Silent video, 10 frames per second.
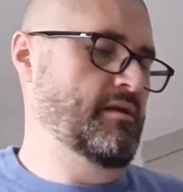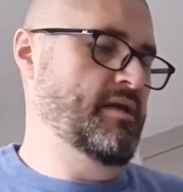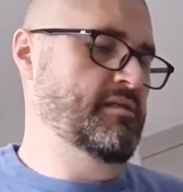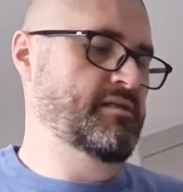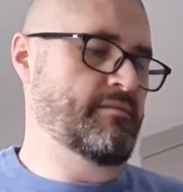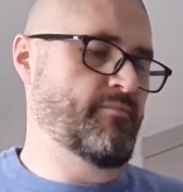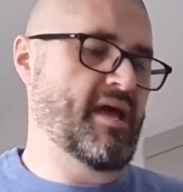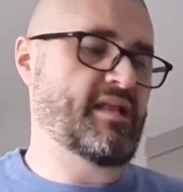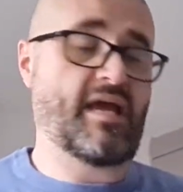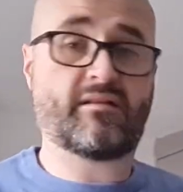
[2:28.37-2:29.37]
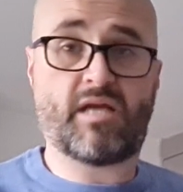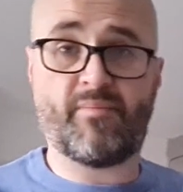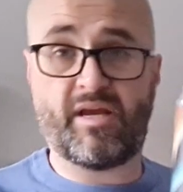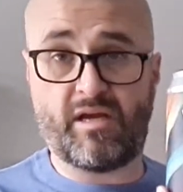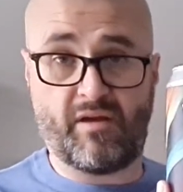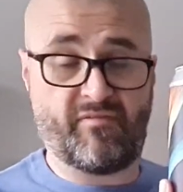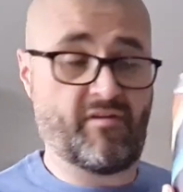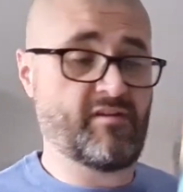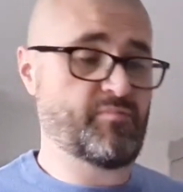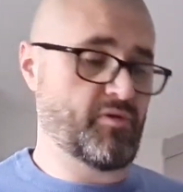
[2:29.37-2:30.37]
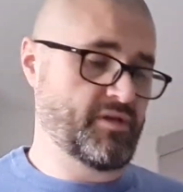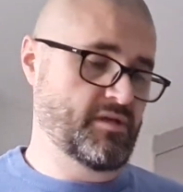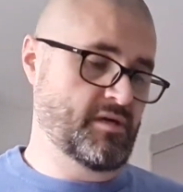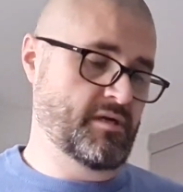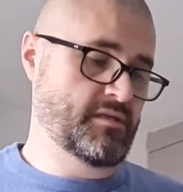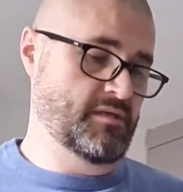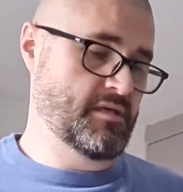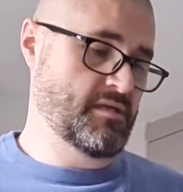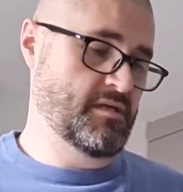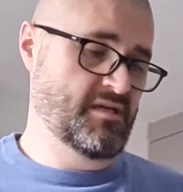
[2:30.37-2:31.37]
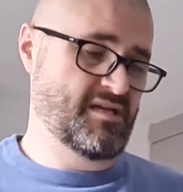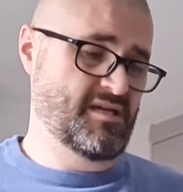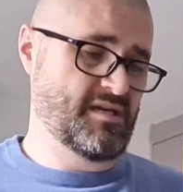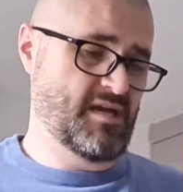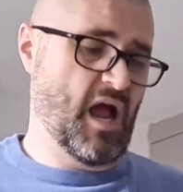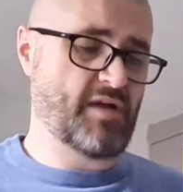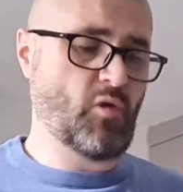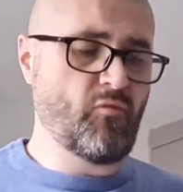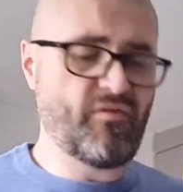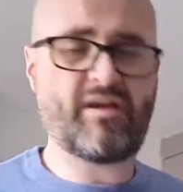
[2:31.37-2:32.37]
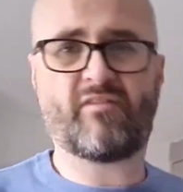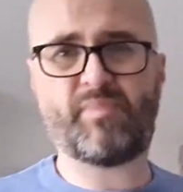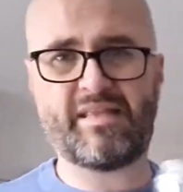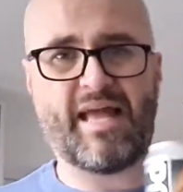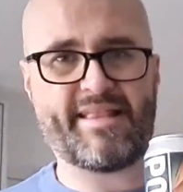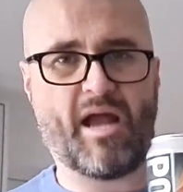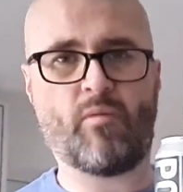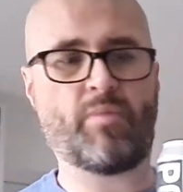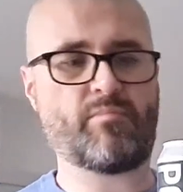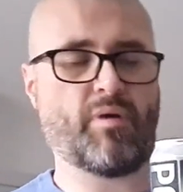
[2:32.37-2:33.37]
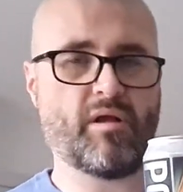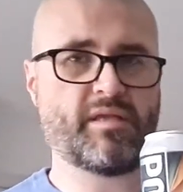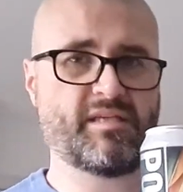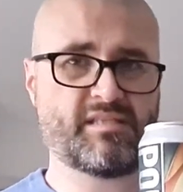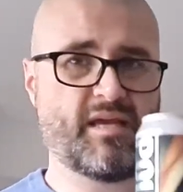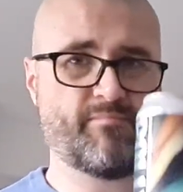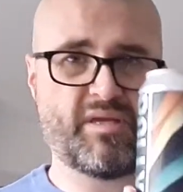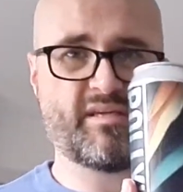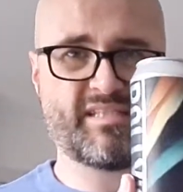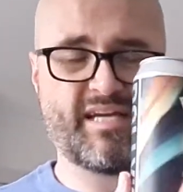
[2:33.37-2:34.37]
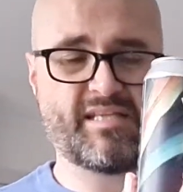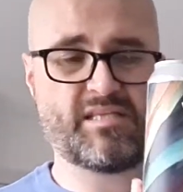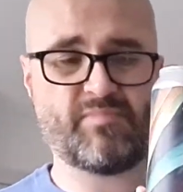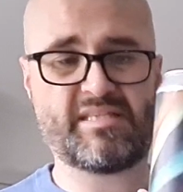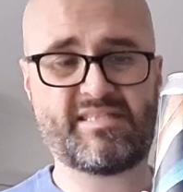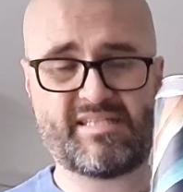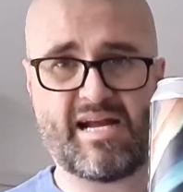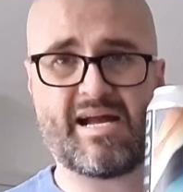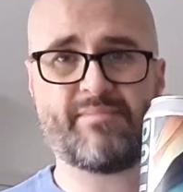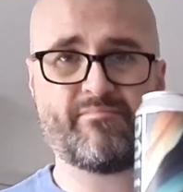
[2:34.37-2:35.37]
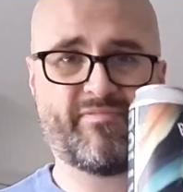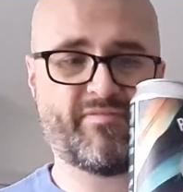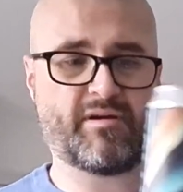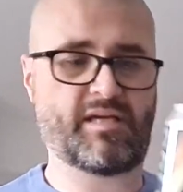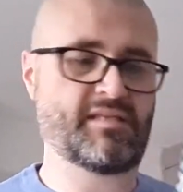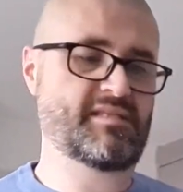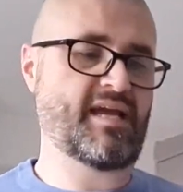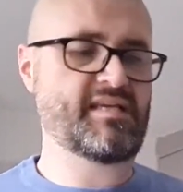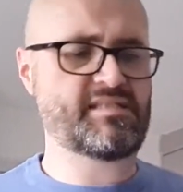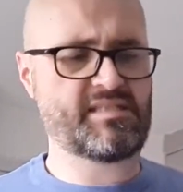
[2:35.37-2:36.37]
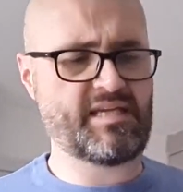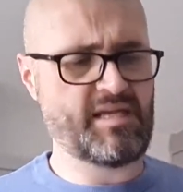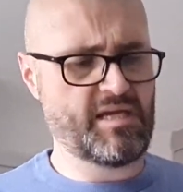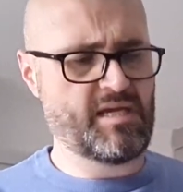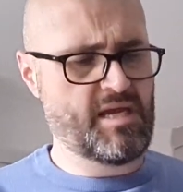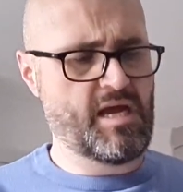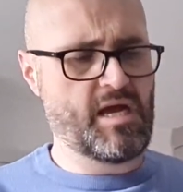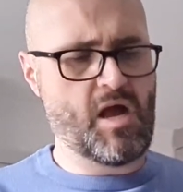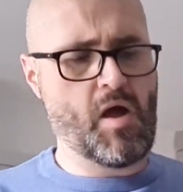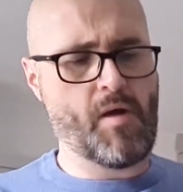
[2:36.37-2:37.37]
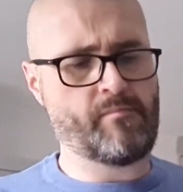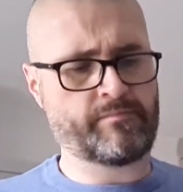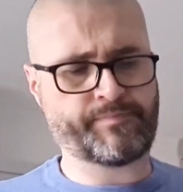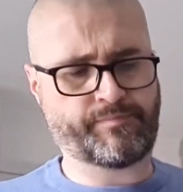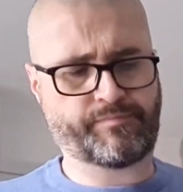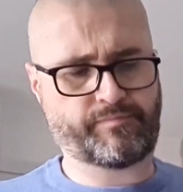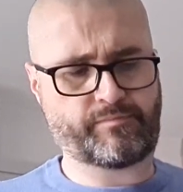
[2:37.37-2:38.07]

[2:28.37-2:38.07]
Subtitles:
Indian Pale Ale coming in at 5.9. I don't think I've been let down by Polly's. Their beers tend to be damn fucking tasty. Brewed